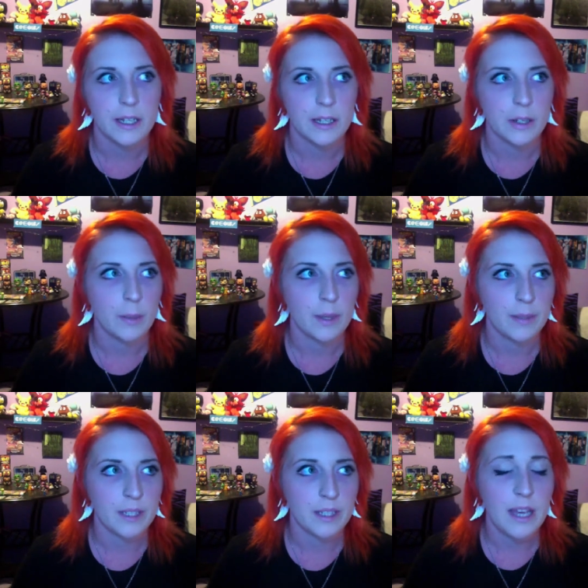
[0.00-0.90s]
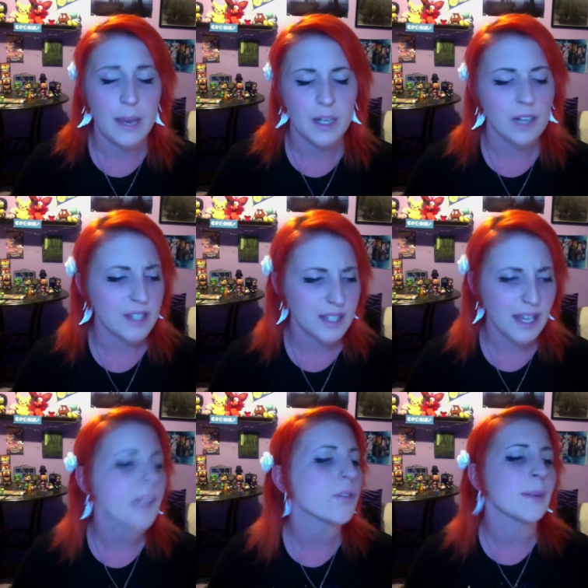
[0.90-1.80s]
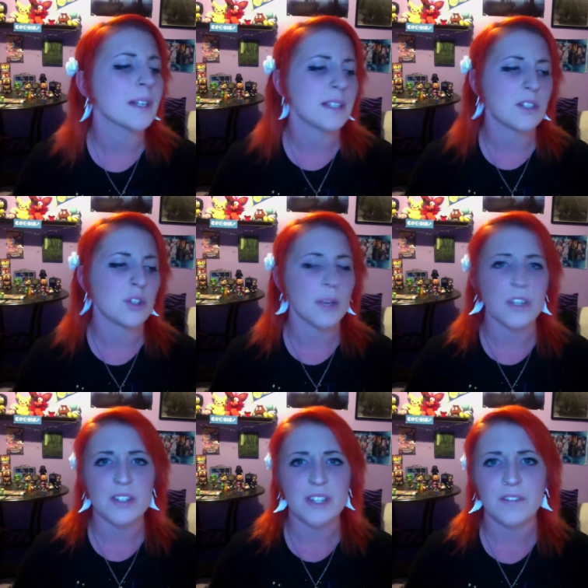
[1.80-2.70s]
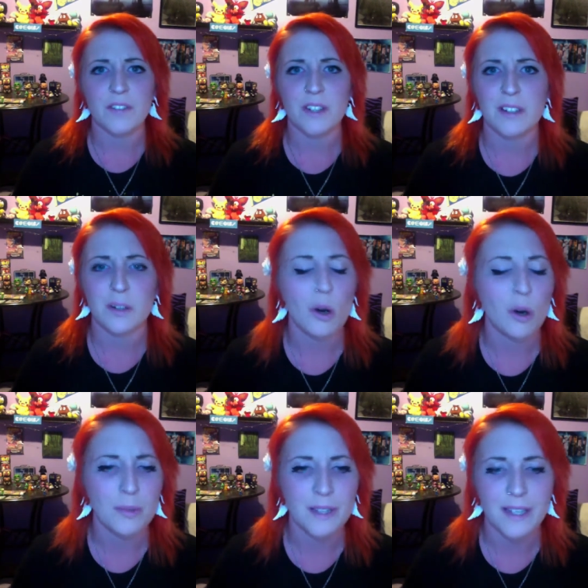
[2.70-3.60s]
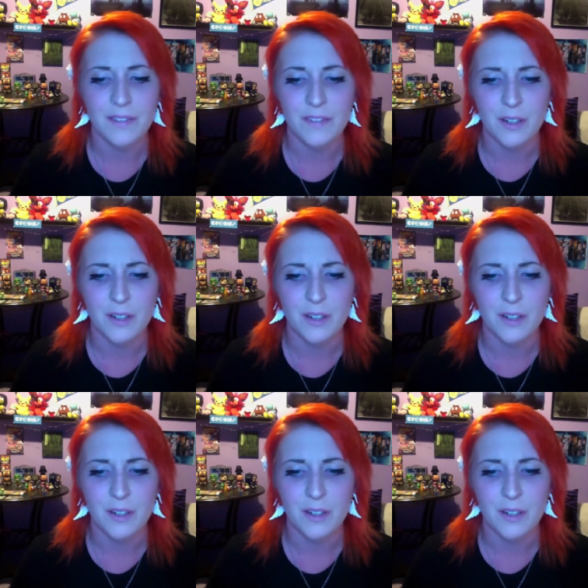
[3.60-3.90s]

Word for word: You know, maybe, I mean, obviously everybody's situation's different, their home life,